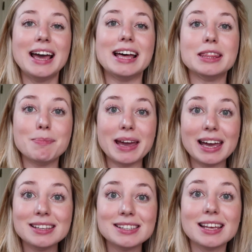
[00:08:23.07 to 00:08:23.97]
And the
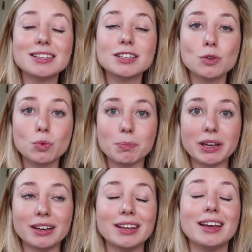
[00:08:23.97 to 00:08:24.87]
man said to the
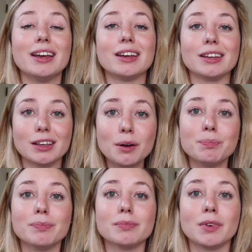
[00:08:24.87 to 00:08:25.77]
woman, yep,